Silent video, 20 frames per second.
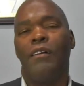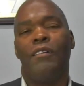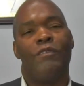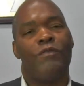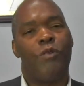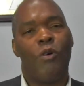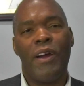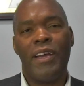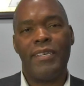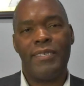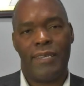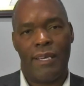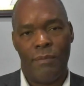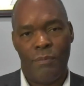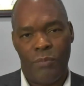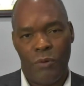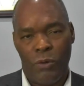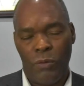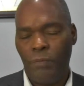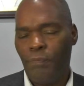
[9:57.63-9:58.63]
For
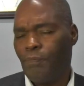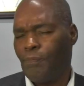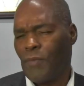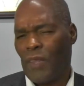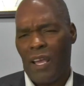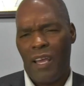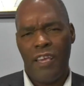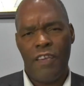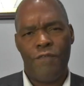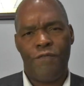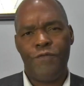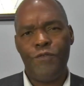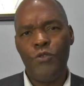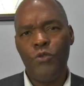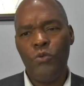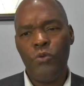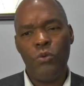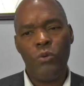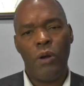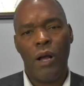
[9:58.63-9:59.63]
example, if
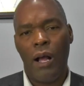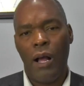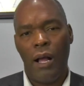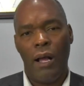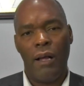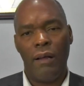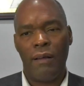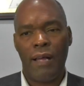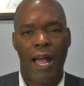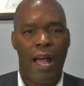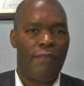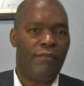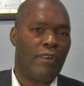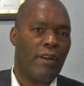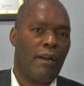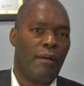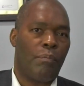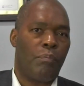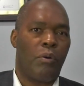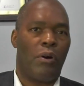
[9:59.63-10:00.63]
you have
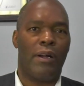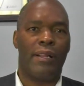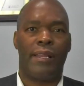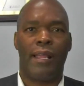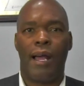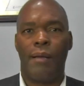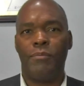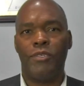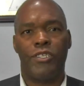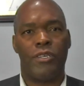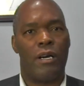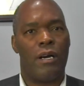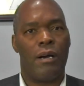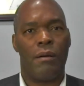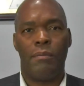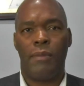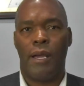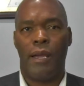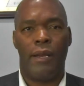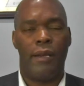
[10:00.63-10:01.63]
a part-time
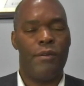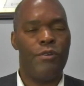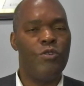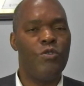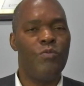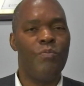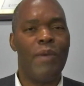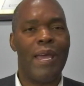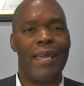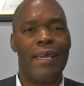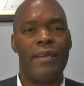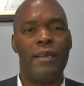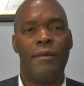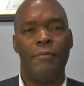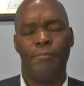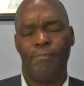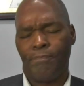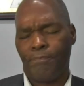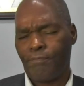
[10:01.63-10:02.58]
job and you made